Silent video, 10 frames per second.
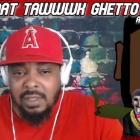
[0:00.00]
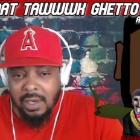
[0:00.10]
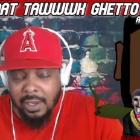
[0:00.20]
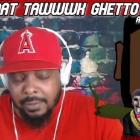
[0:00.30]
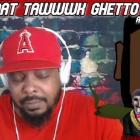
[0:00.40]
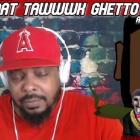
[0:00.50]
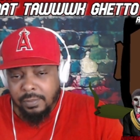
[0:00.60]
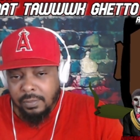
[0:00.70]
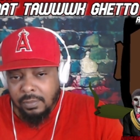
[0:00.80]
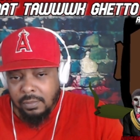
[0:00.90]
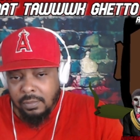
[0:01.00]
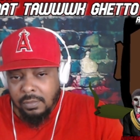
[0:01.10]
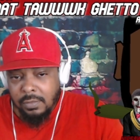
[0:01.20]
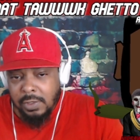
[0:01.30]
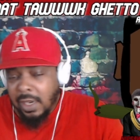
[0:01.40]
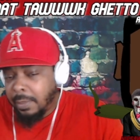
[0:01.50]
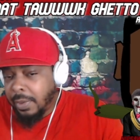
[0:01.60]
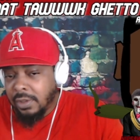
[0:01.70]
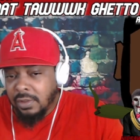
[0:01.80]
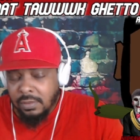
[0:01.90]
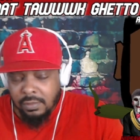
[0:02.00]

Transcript: that, see that person.